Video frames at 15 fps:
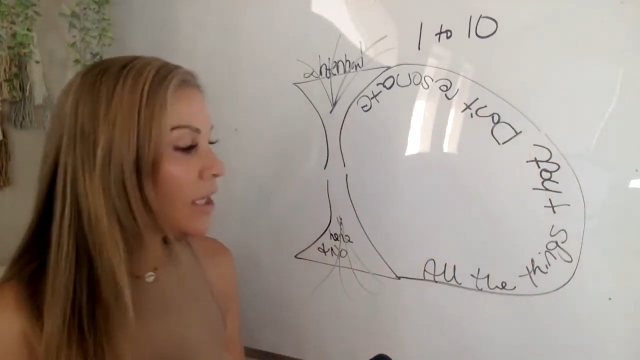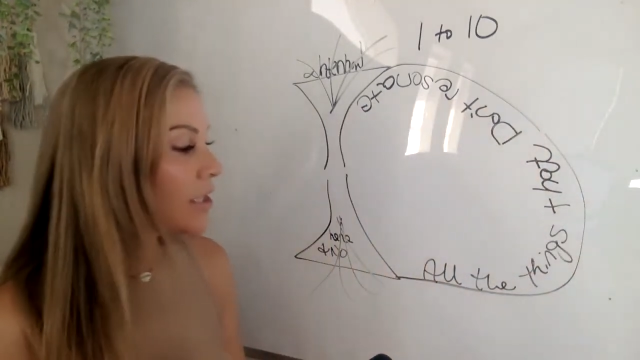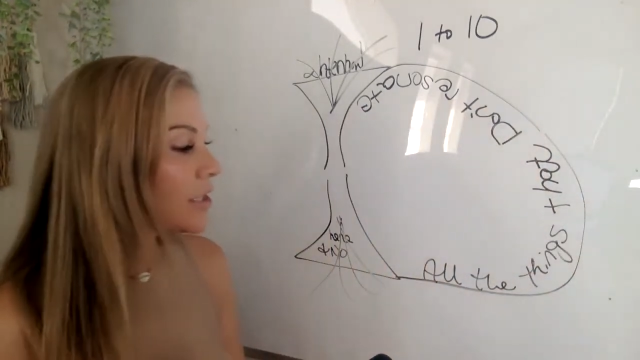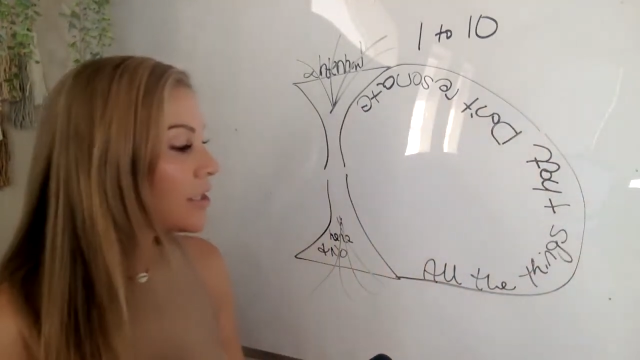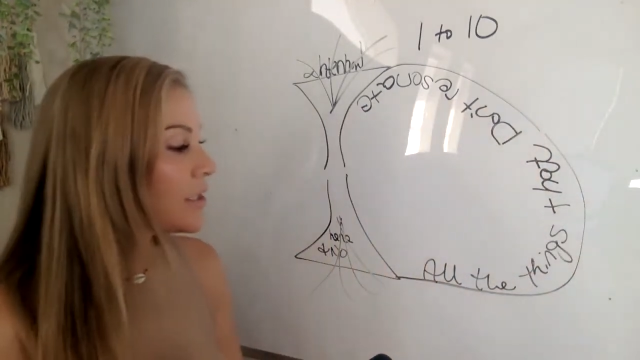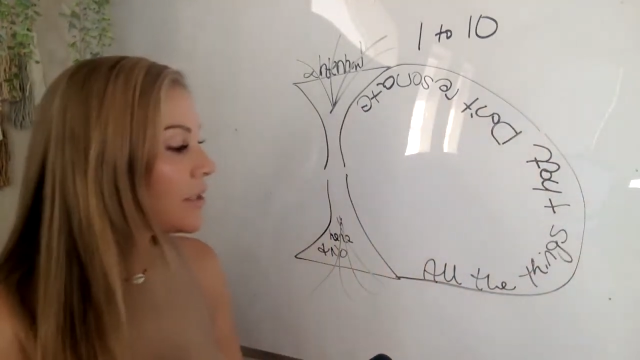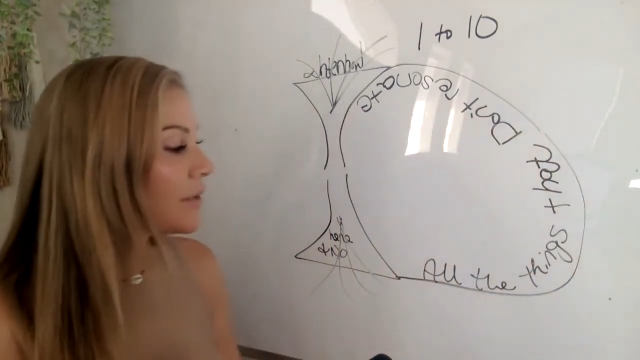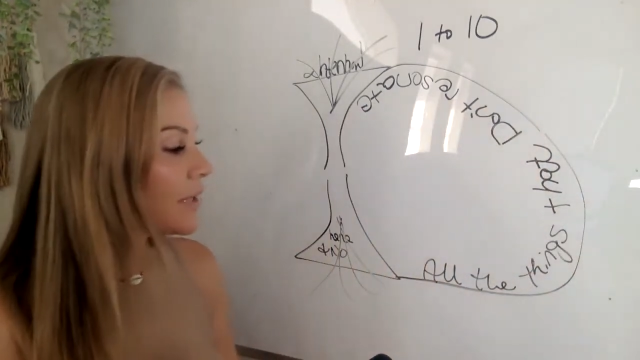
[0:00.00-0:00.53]

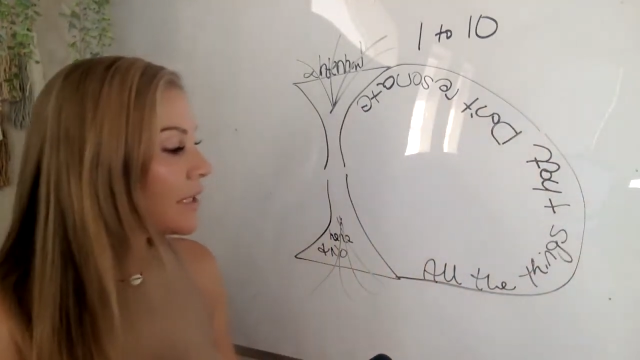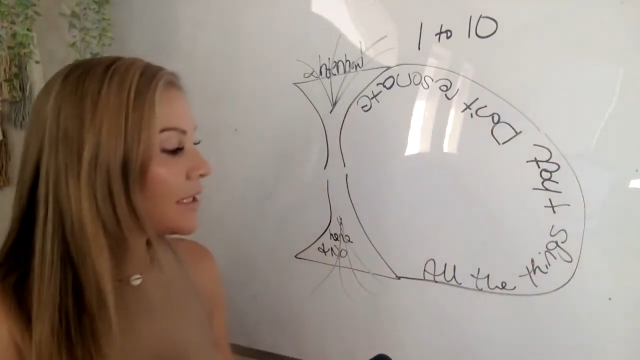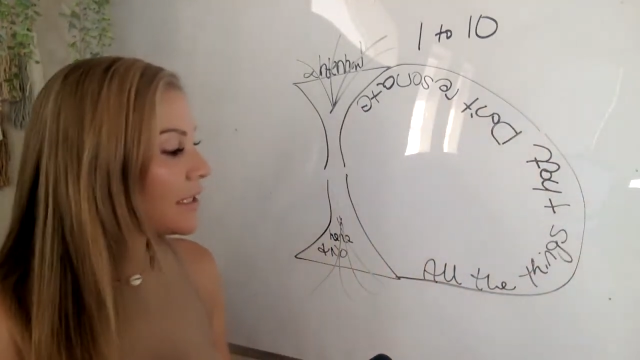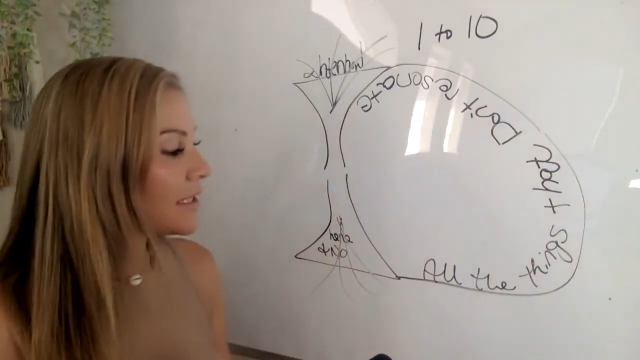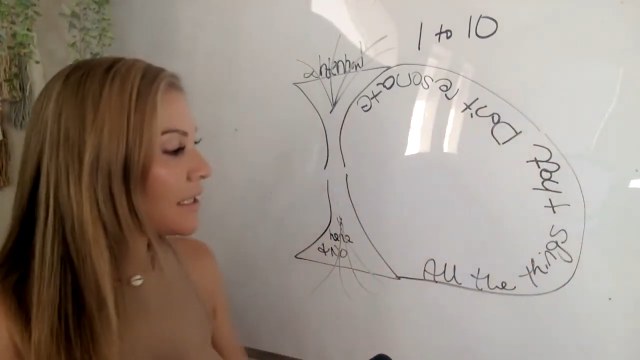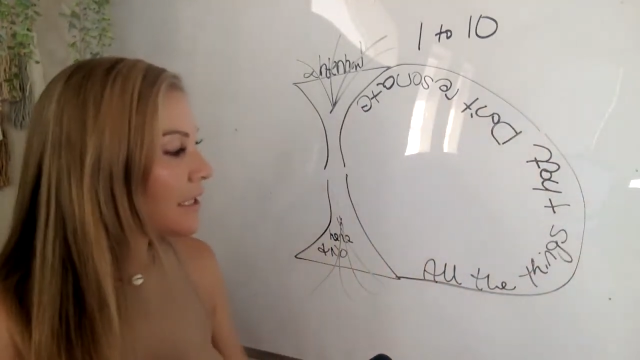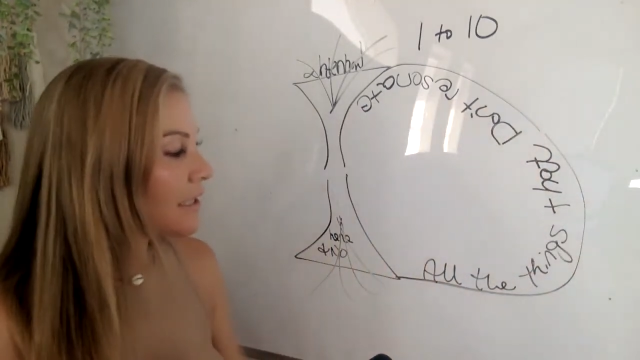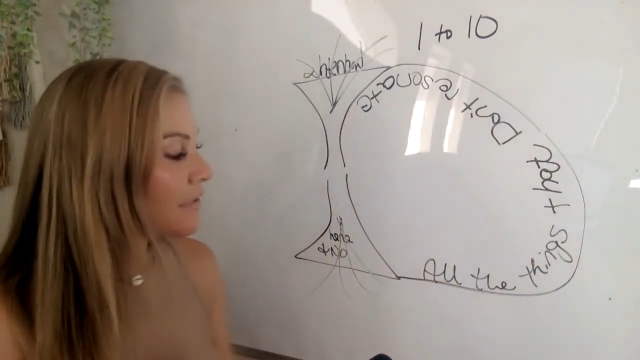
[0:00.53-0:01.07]
So
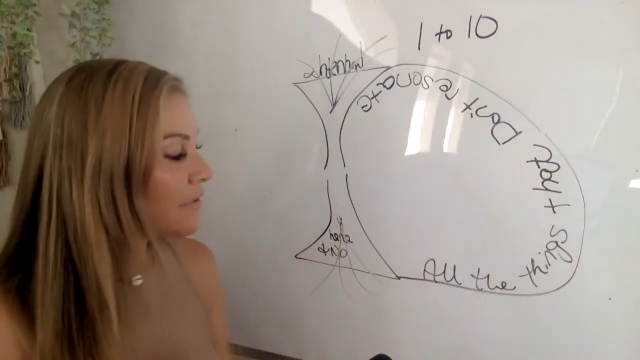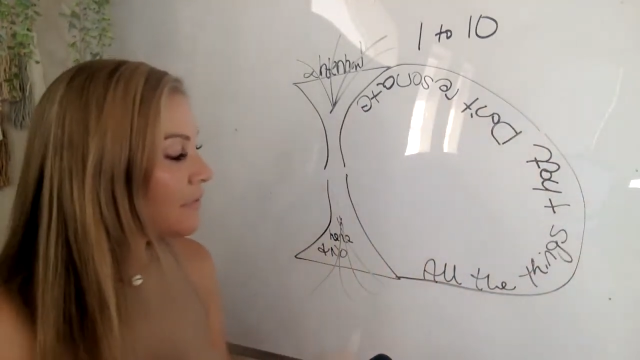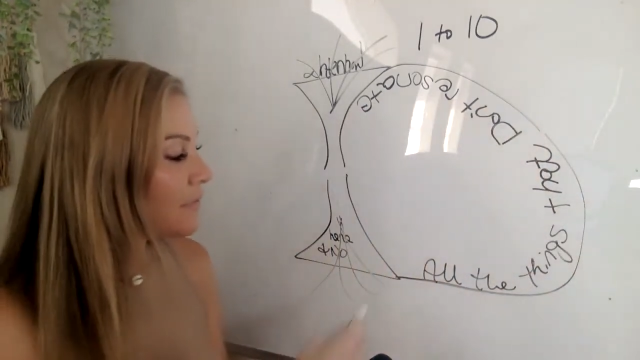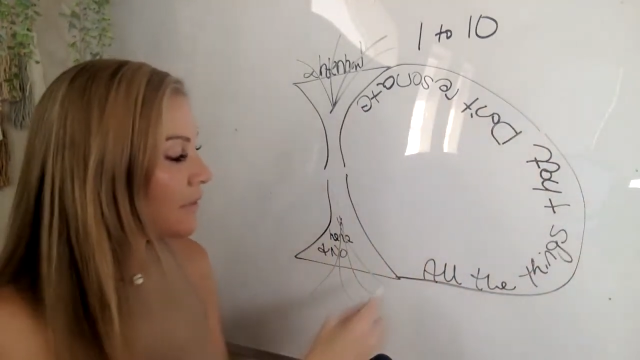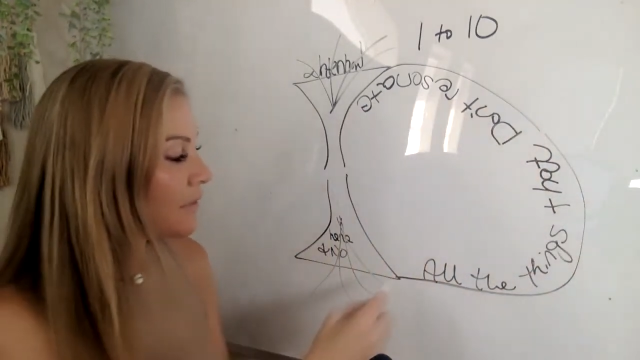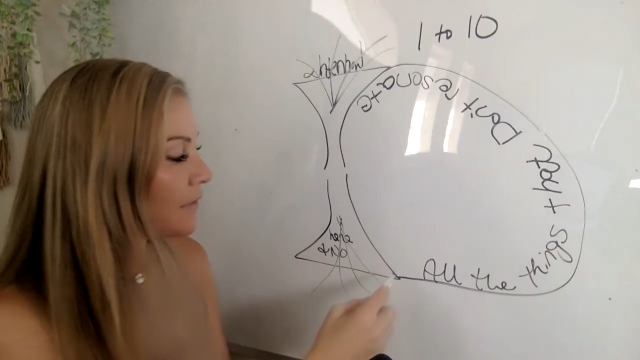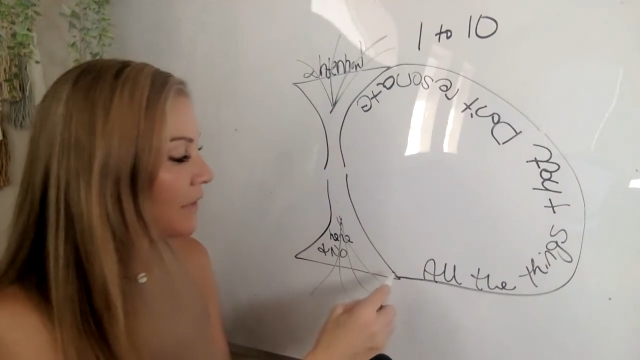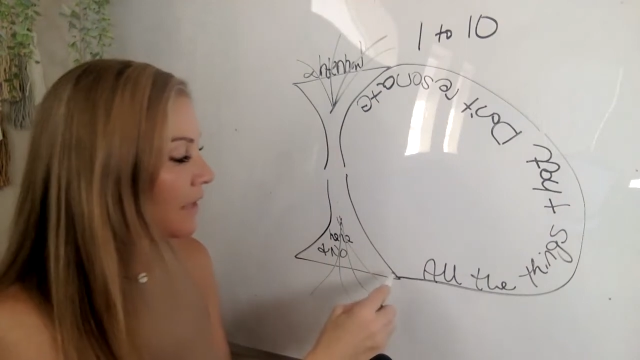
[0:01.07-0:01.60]
instead of
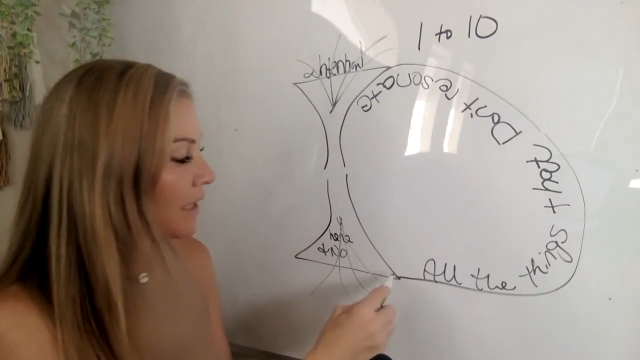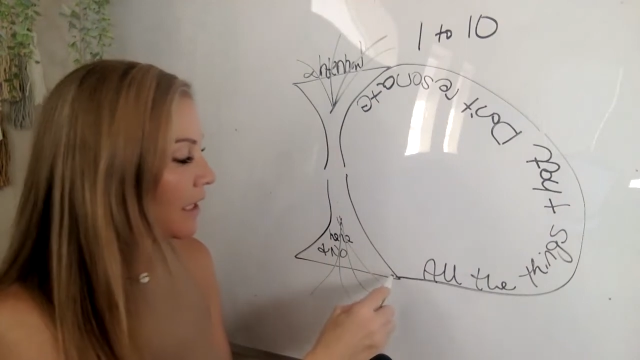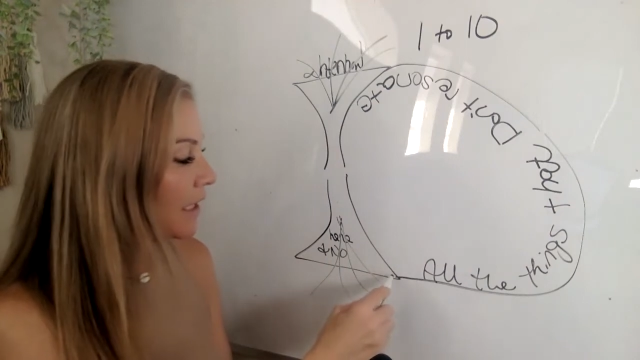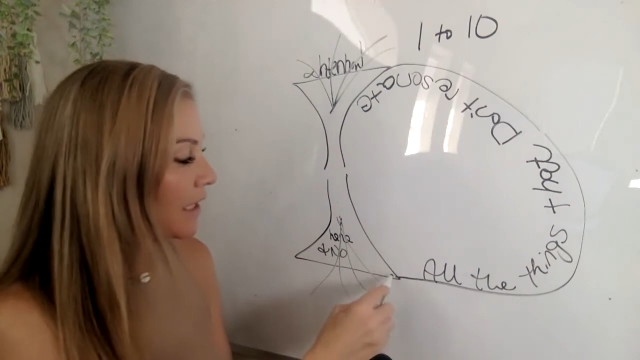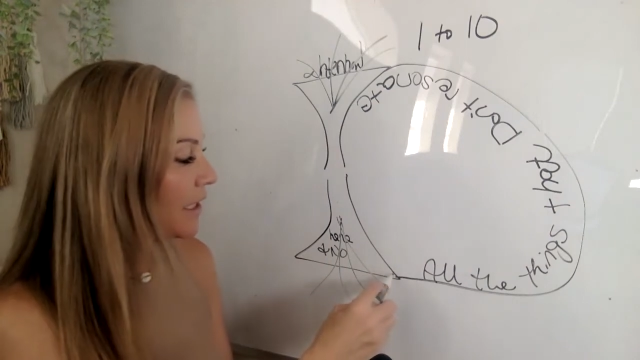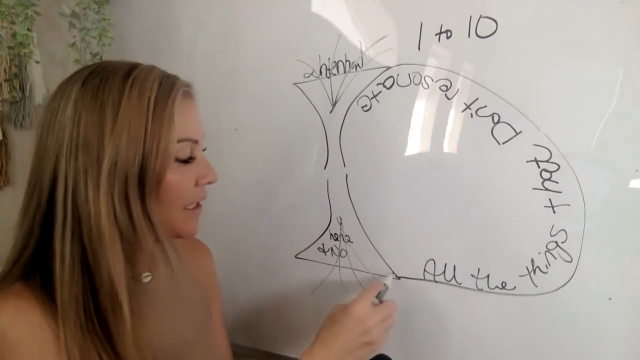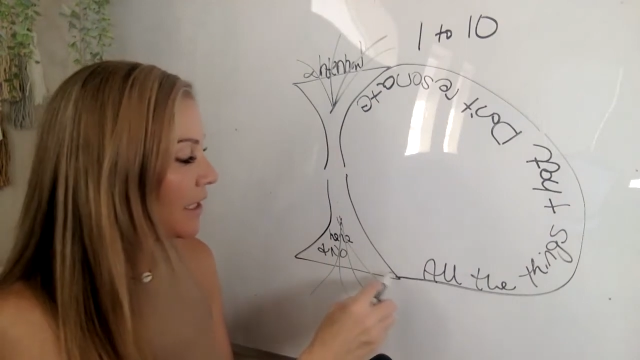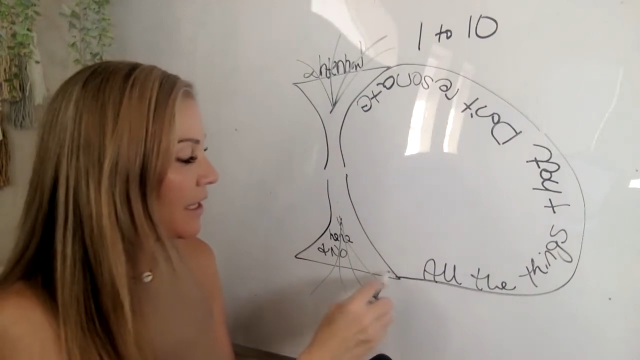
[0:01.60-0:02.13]

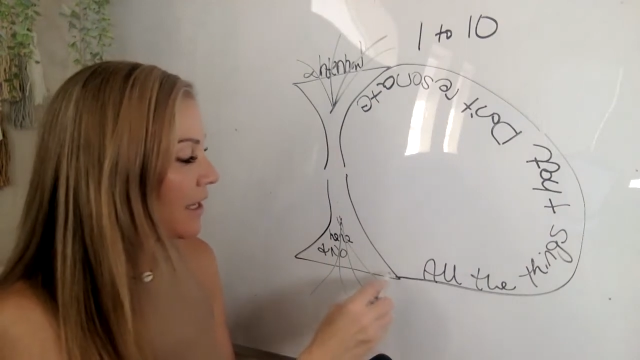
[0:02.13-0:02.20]
moving